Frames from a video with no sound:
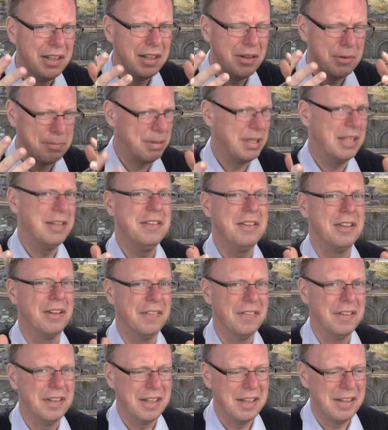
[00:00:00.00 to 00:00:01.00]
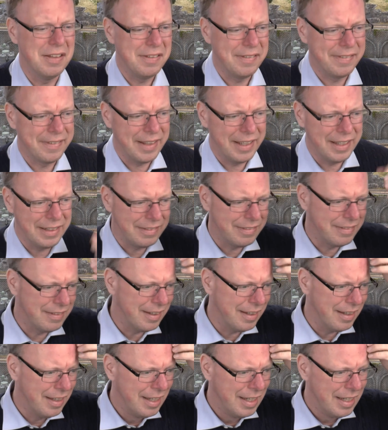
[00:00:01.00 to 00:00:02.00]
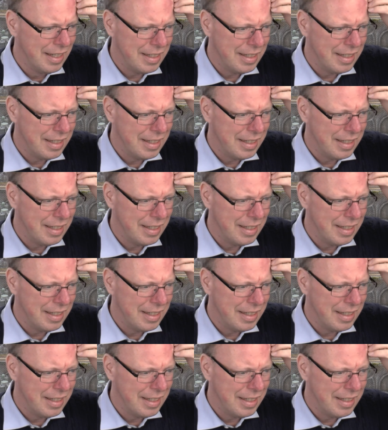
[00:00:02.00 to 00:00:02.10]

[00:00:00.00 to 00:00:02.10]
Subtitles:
opinion is that